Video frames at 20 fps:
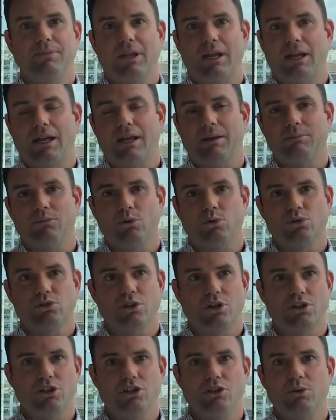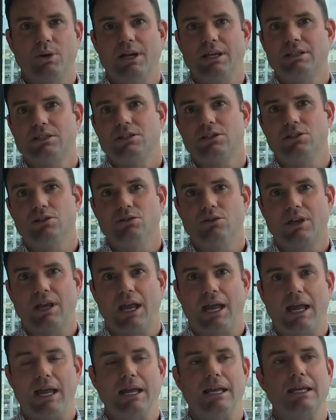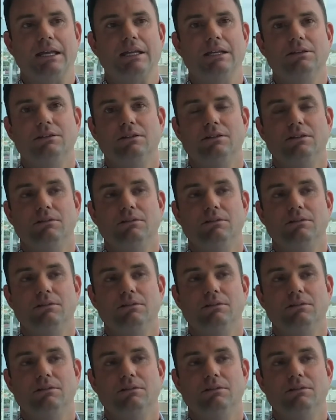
um, also US, UK,